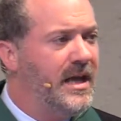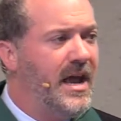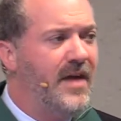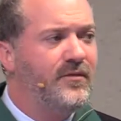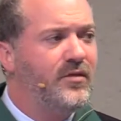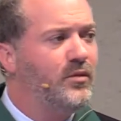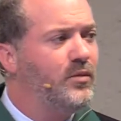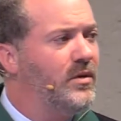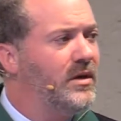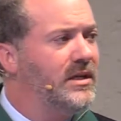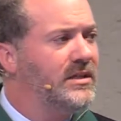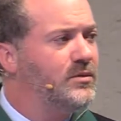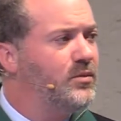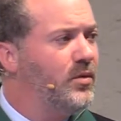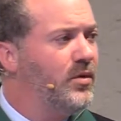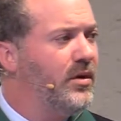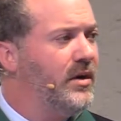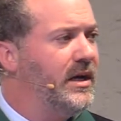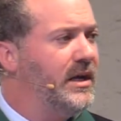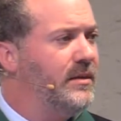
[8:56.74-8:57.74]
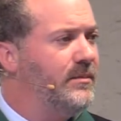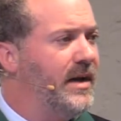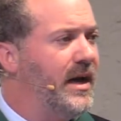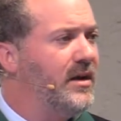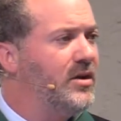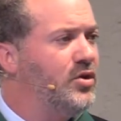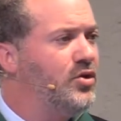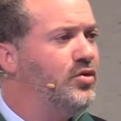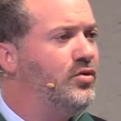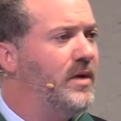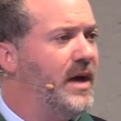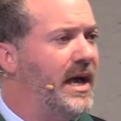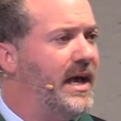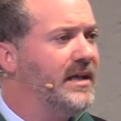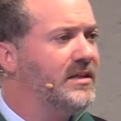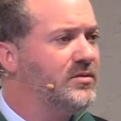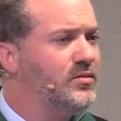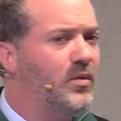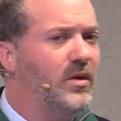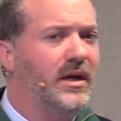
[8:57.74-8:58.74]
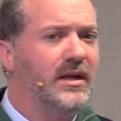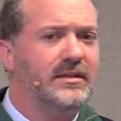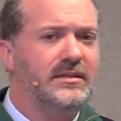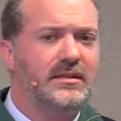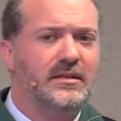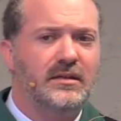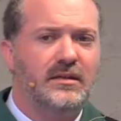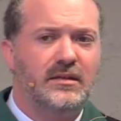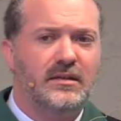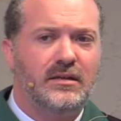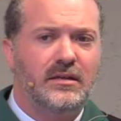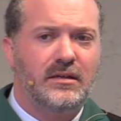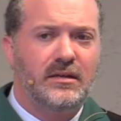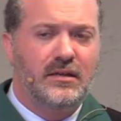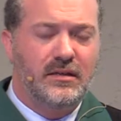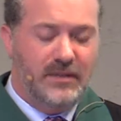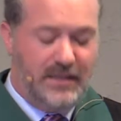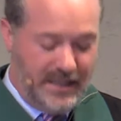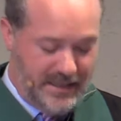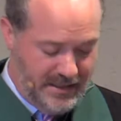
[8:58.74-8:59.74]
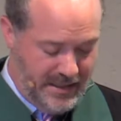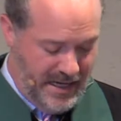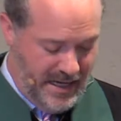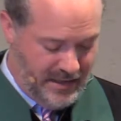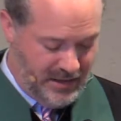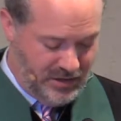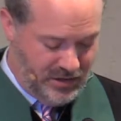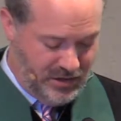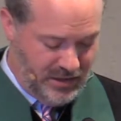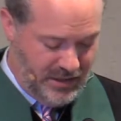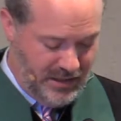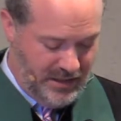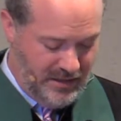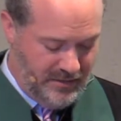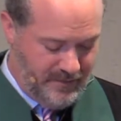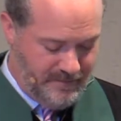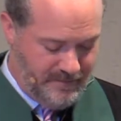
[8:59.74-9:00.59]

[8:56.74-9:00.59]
Everyone is worried about who has what technology.